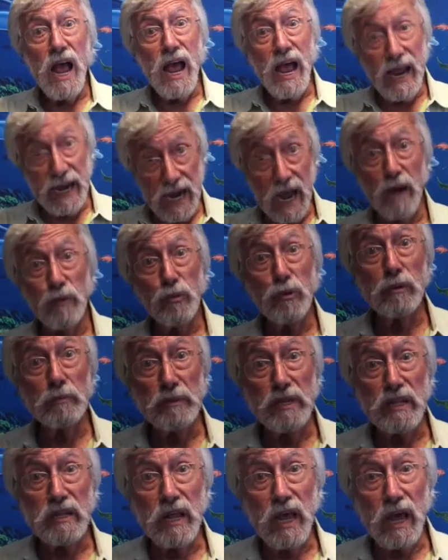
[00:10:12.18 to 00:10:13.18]
And I will
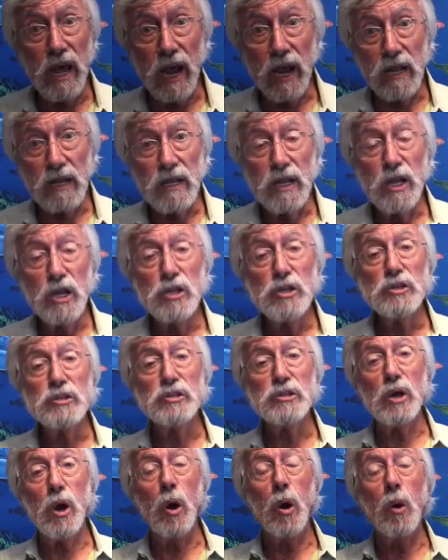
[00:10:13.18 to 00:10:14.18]
be there.
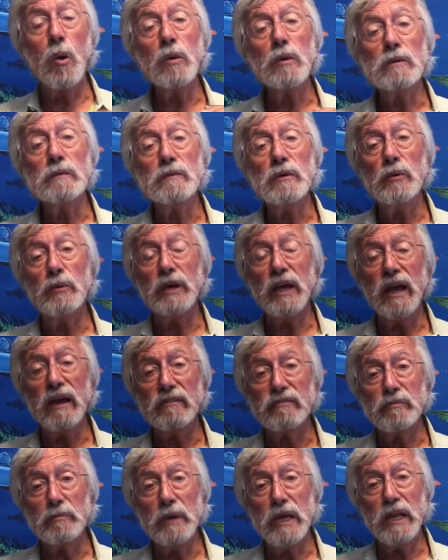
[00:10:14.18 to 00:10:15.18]
So we
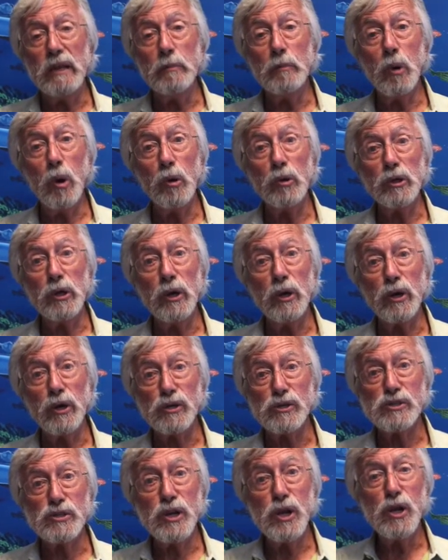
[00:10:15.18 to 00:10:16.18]
have many more
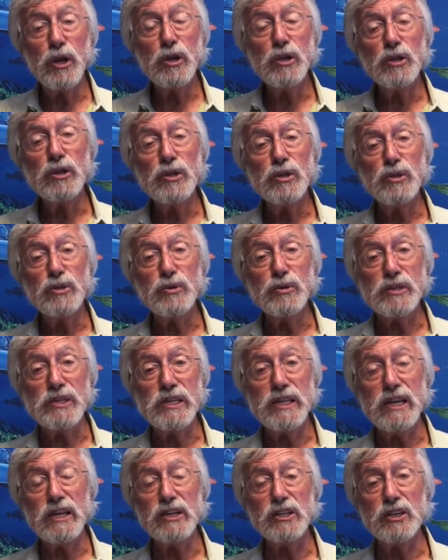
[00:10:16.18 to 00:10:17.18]
years to
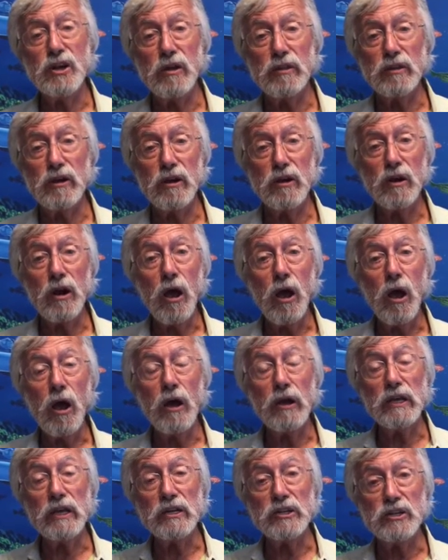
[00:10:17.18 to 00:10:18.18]
see each other,
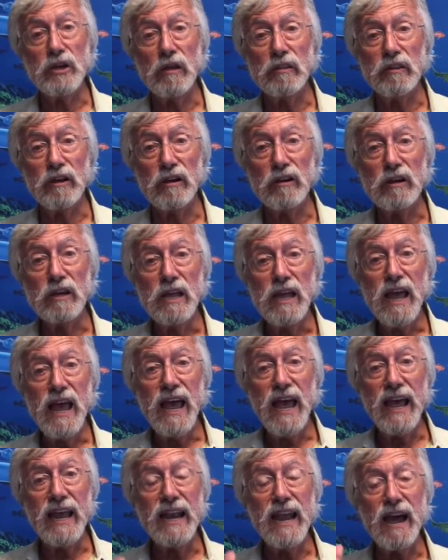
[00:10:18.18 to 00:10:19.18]
hug each other,
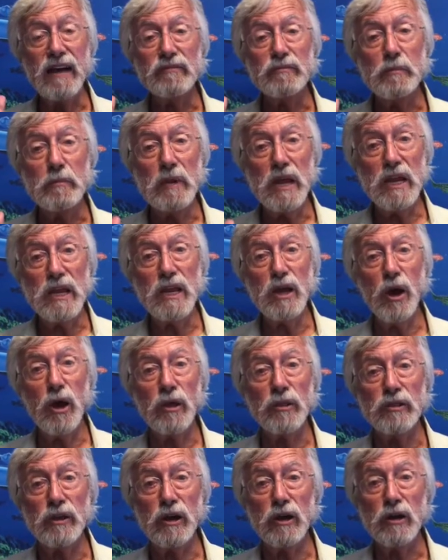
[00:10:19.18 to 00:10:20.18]
and have many
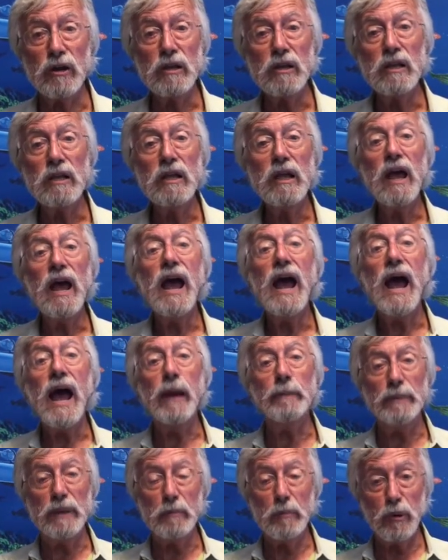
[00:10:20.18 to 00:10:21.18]
other
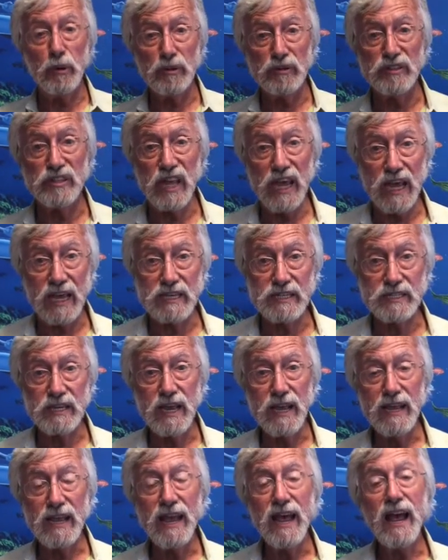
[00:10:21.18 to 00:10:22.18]
happy birthdays.
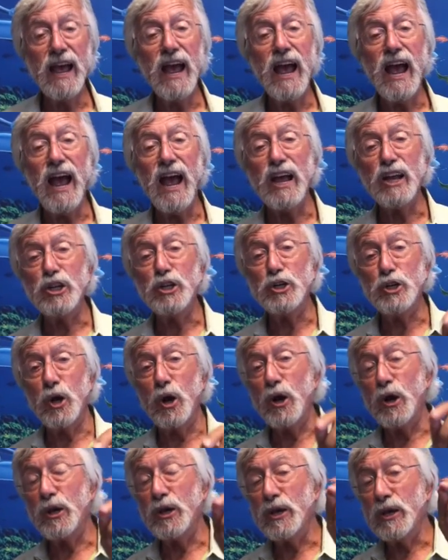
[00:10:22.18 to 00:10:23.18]

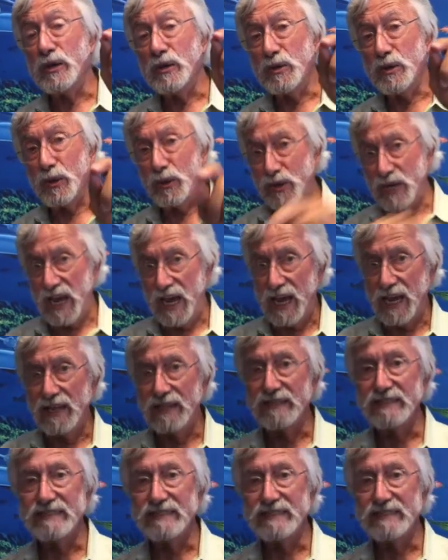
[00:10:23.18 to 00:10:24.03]
Enjoy your day.